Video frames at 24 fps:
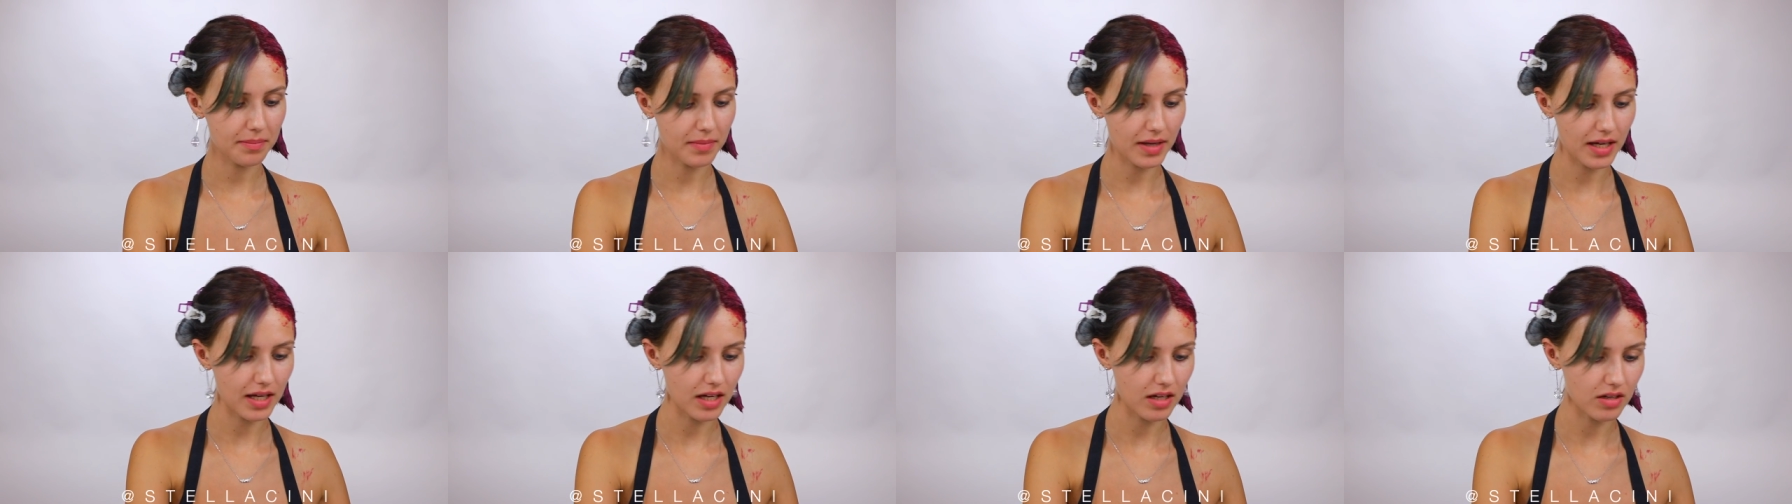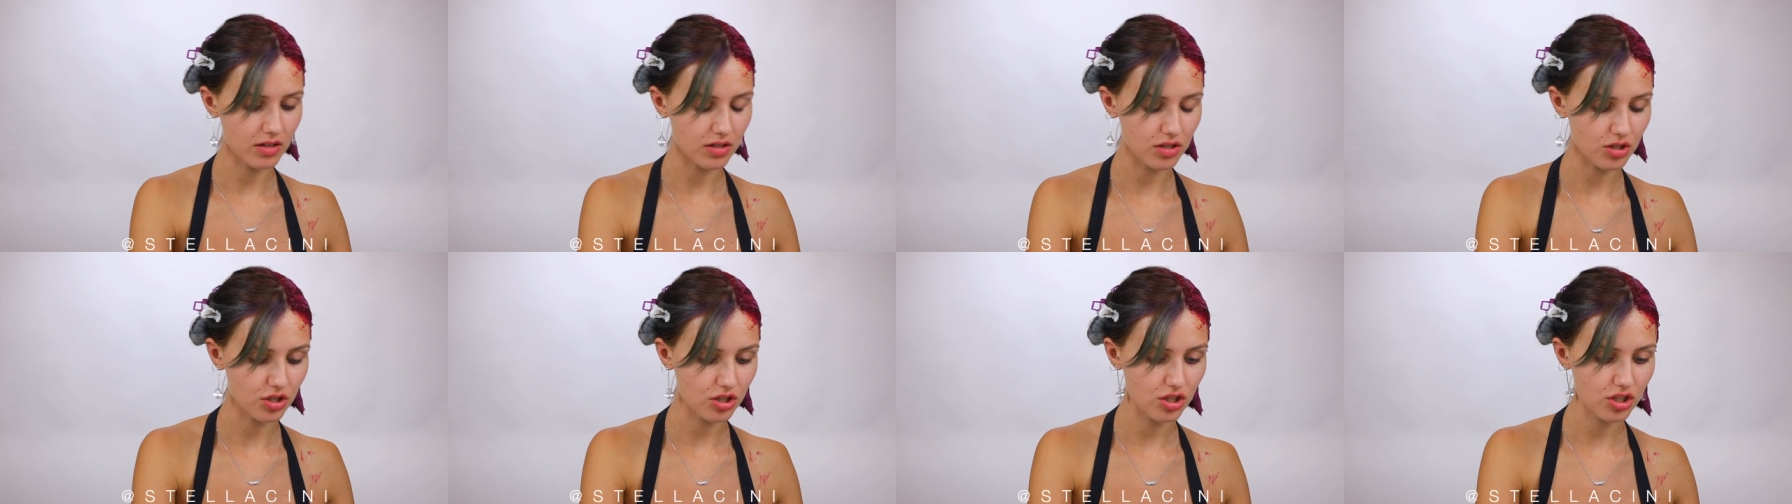My hair
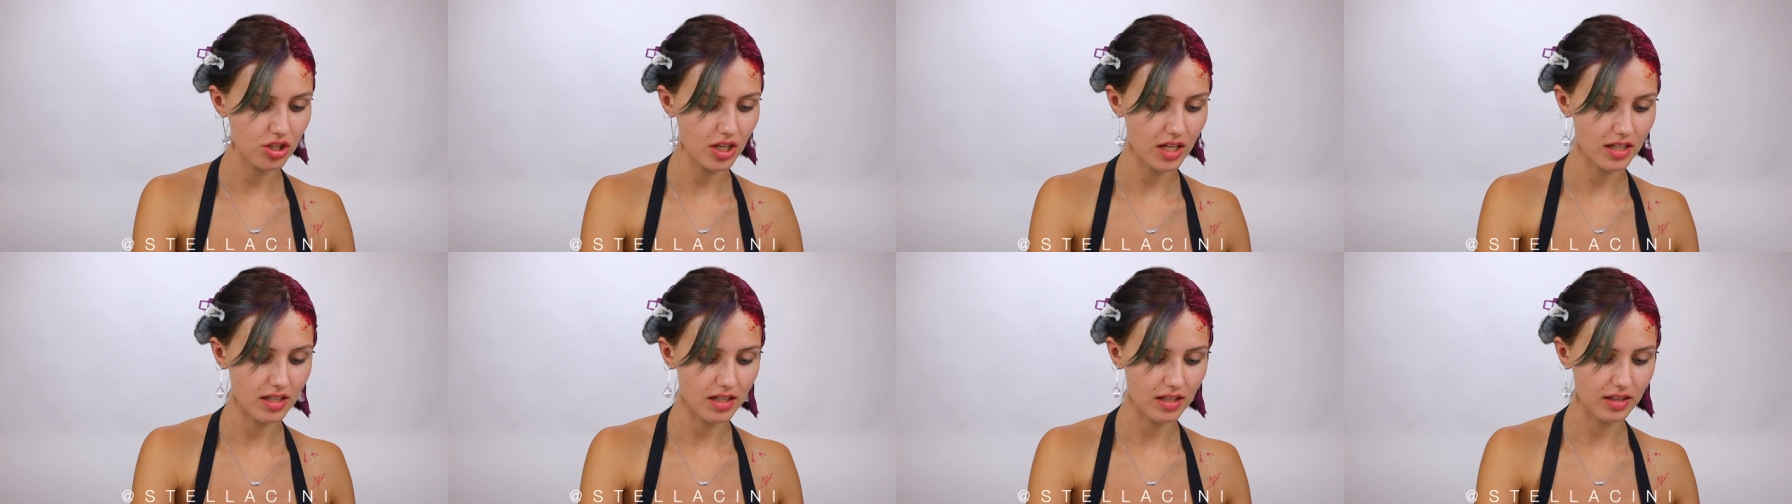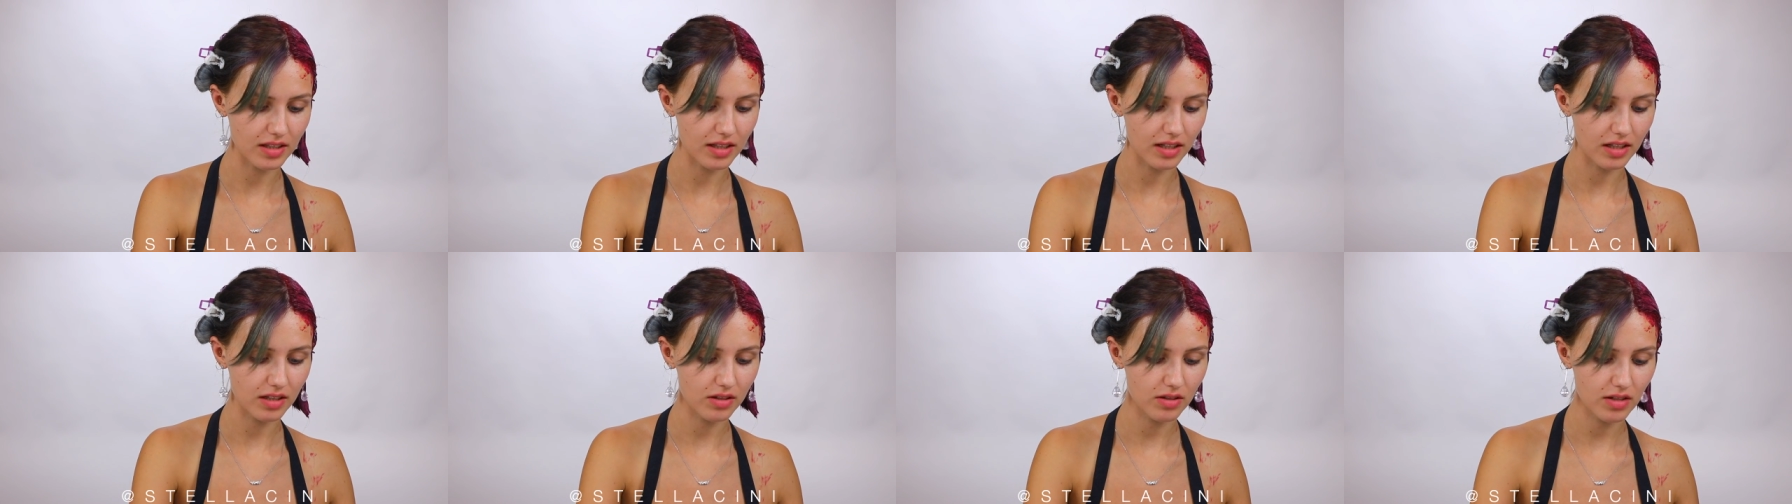is shedding
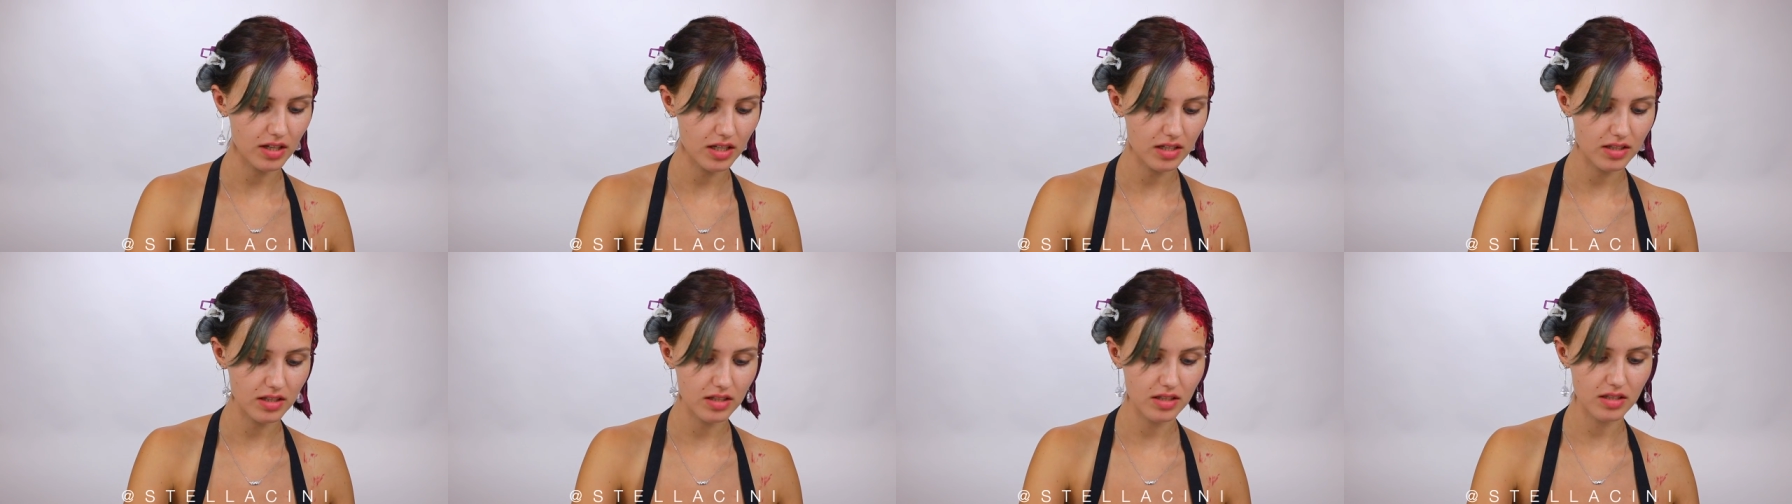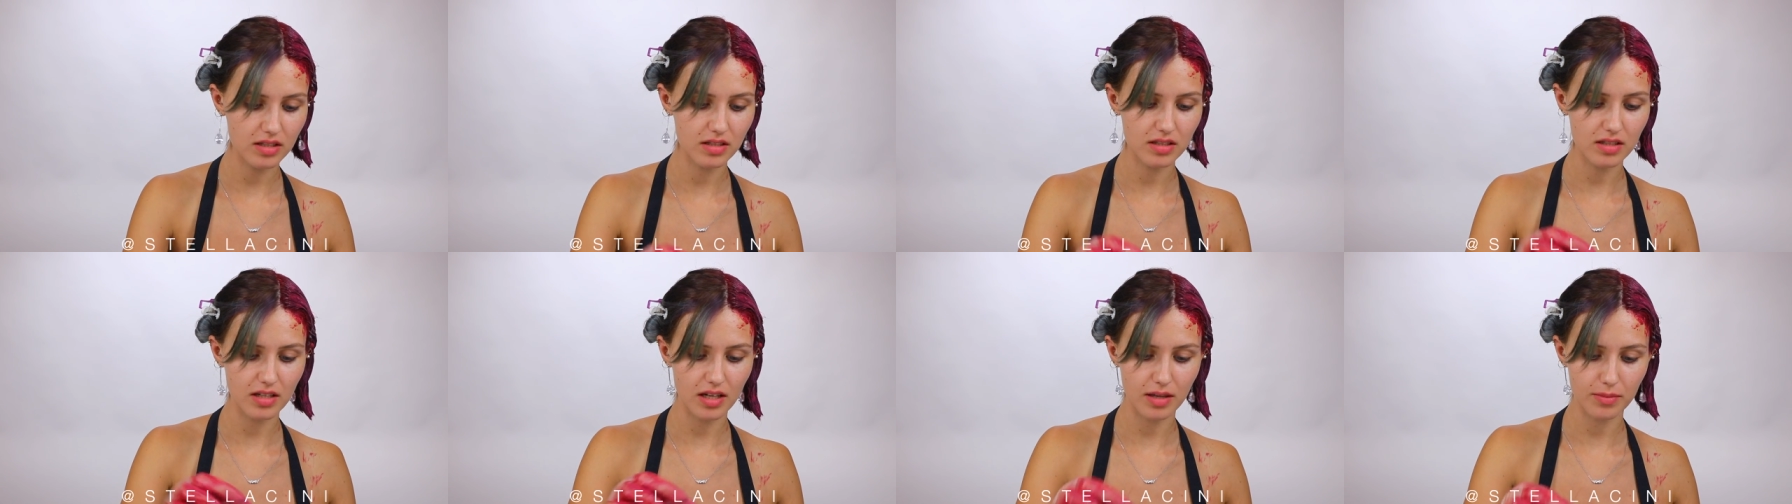like crazy
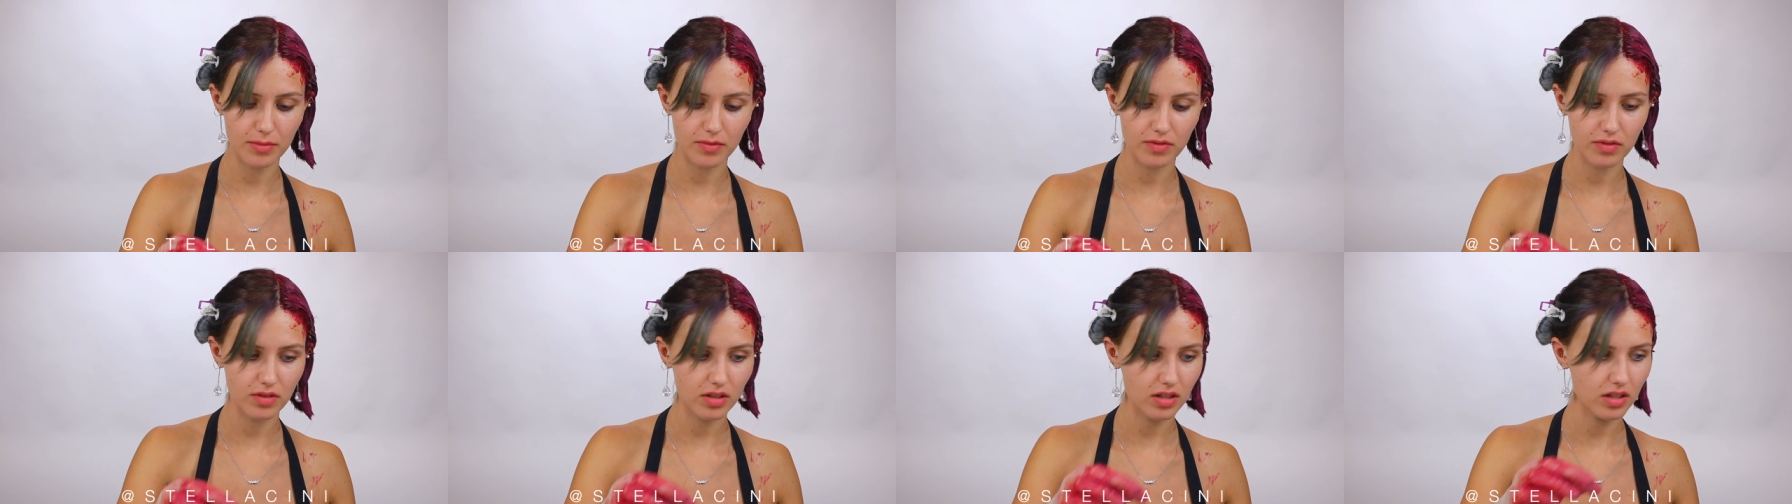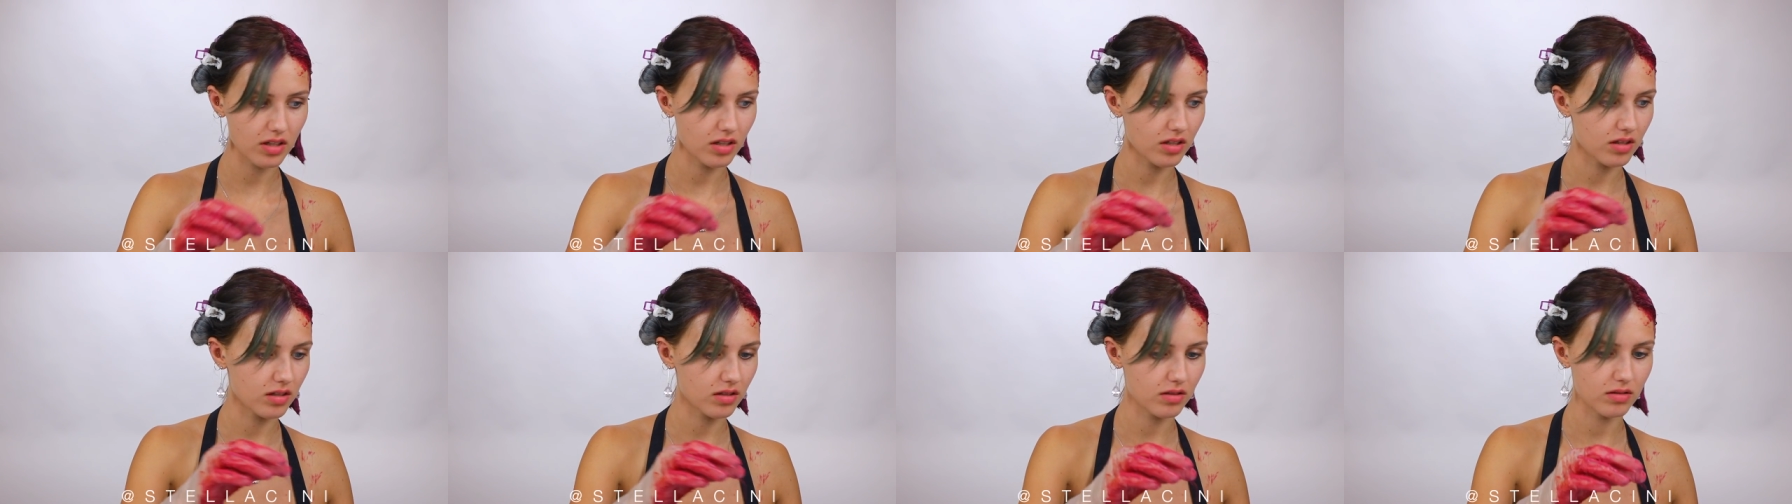this time of the
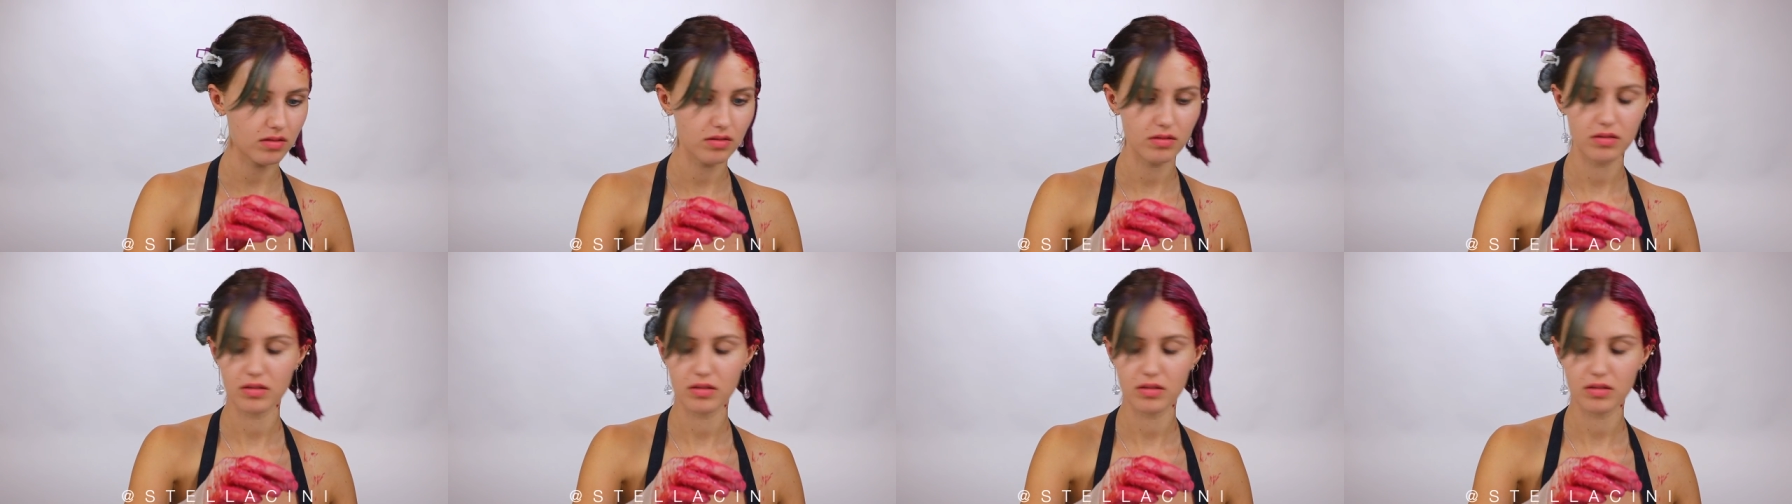year.